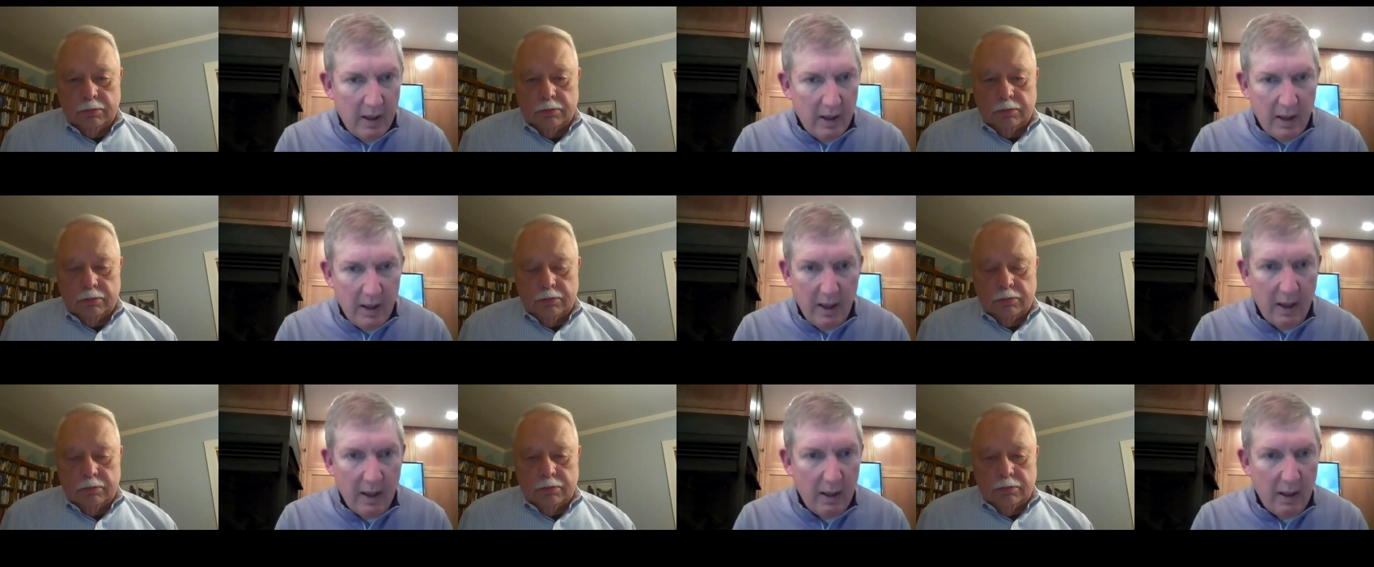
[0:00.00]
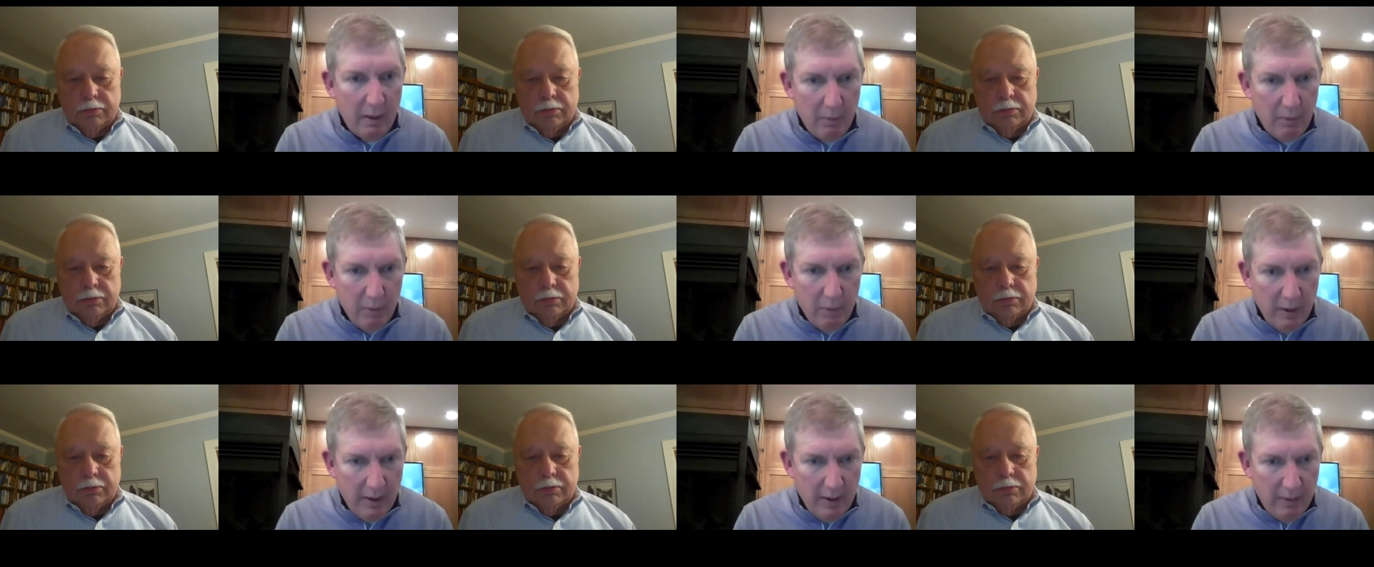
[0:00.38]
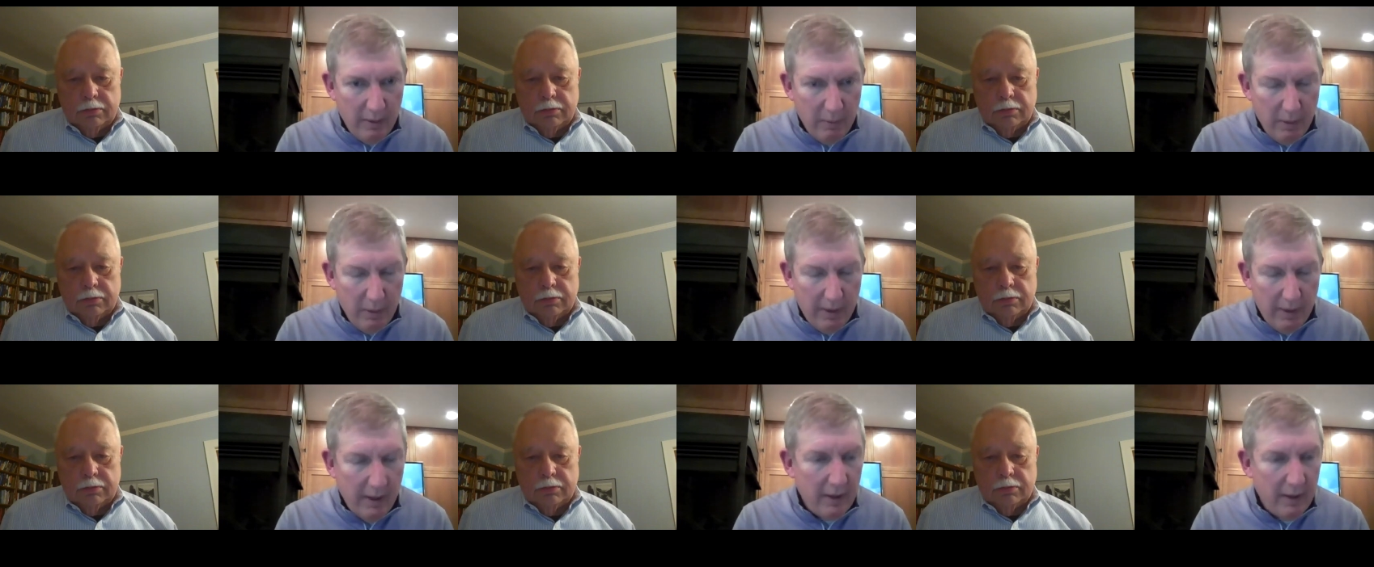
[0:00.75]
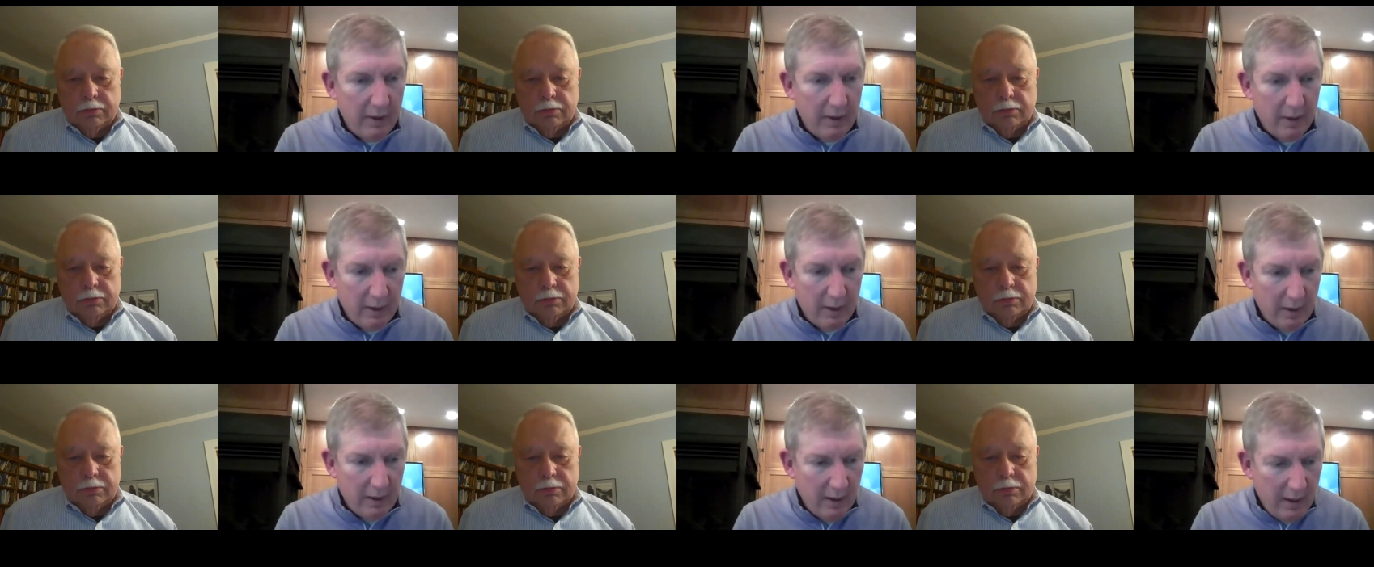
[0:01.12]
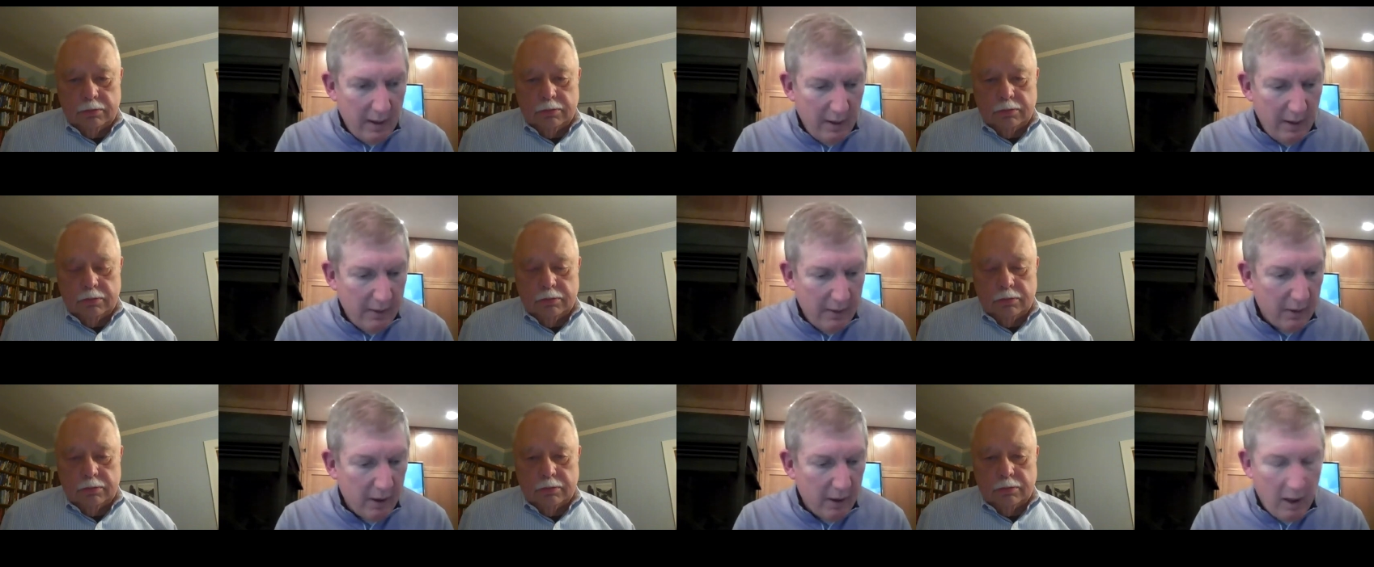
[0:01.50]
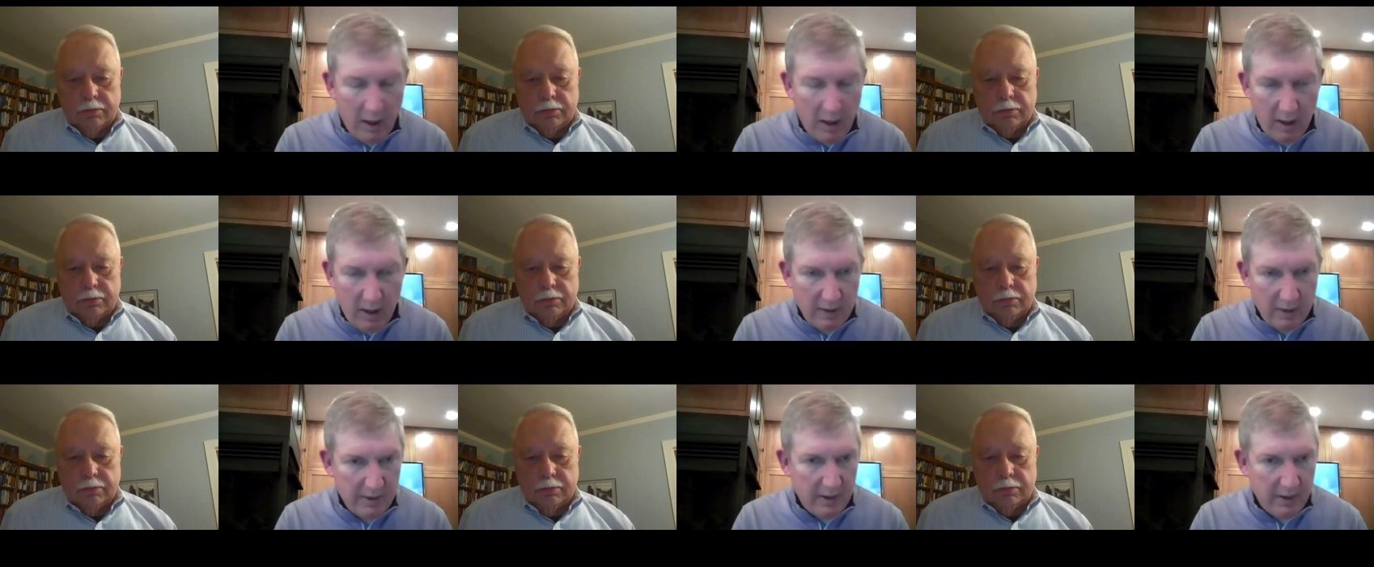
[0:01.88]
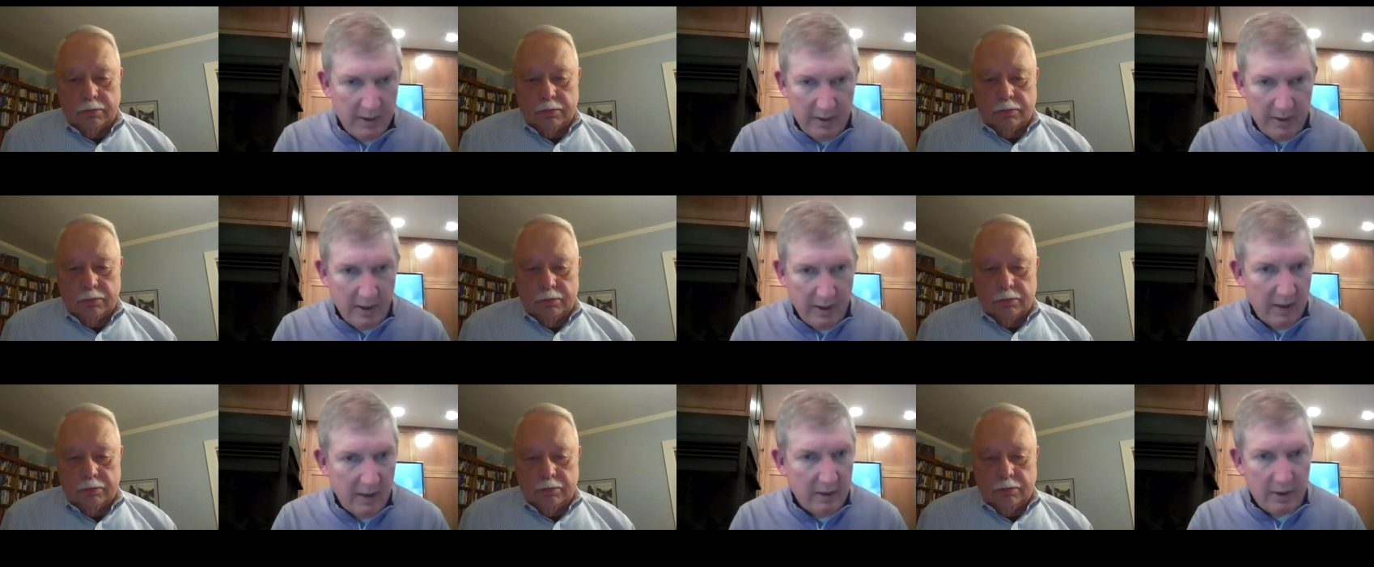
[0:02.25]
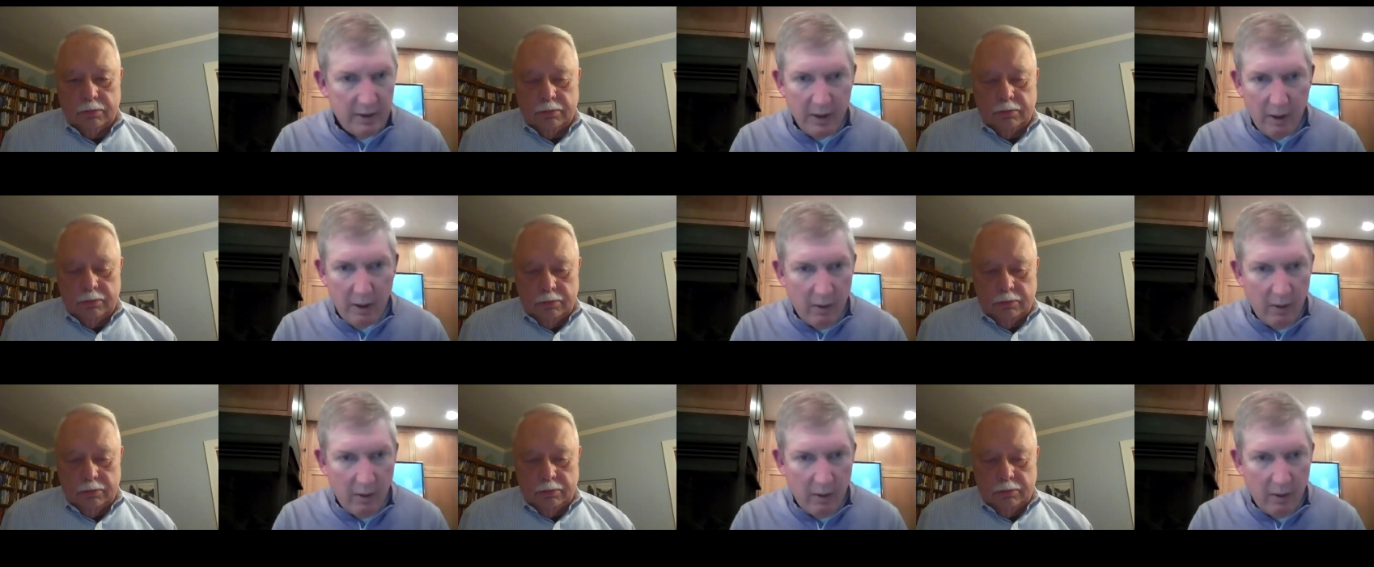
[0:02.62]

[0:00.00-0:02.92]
Speaker 1: uh, with, with other, other causes. And so